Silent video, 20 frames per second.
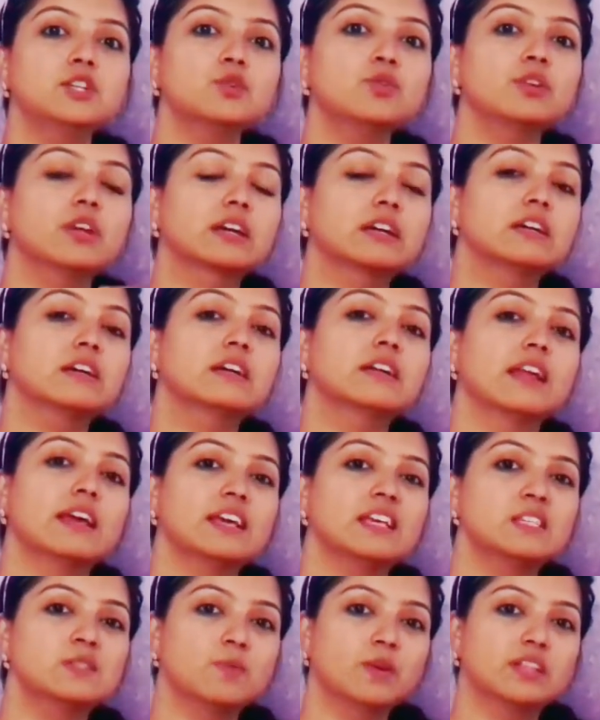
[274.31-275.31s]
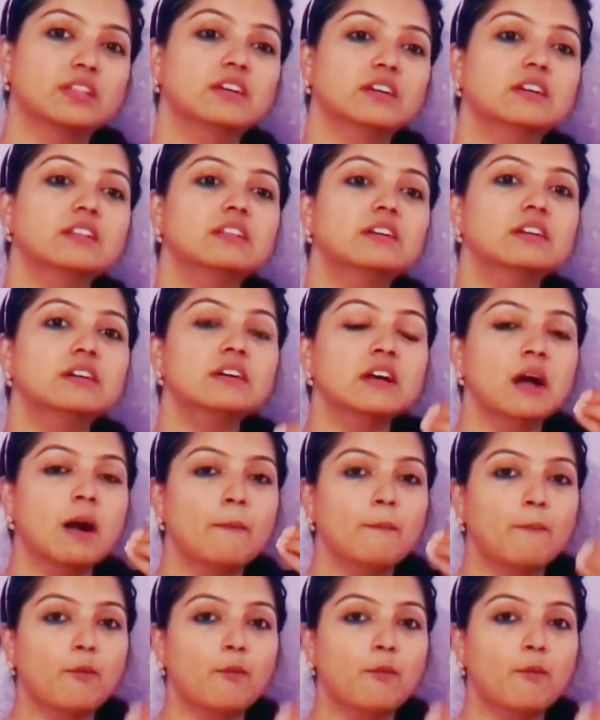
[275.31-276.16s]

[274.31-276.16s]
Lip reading: to recognize whether the